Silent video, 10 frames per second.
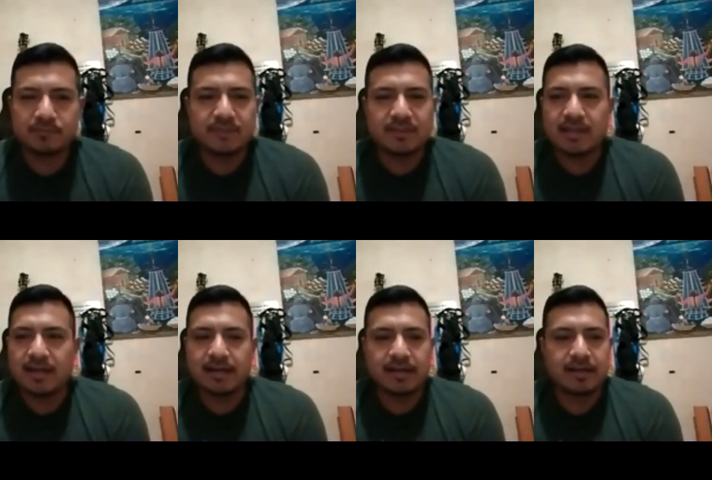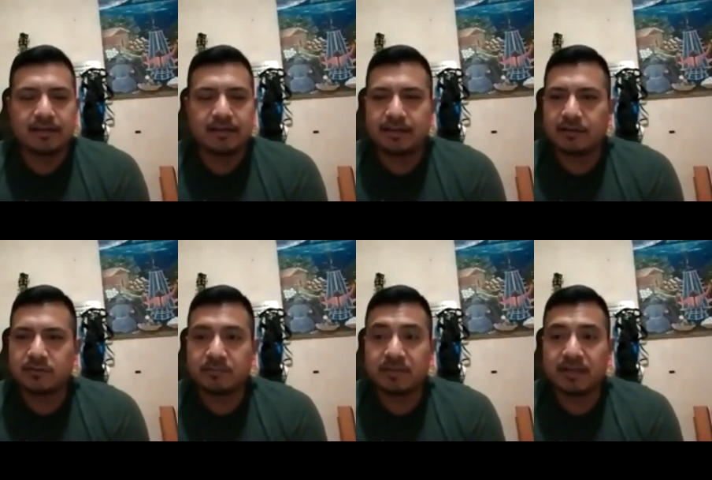and it
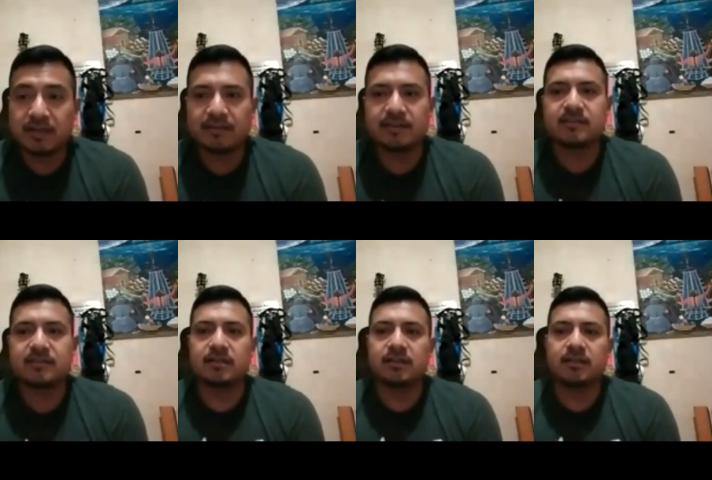goes something like this.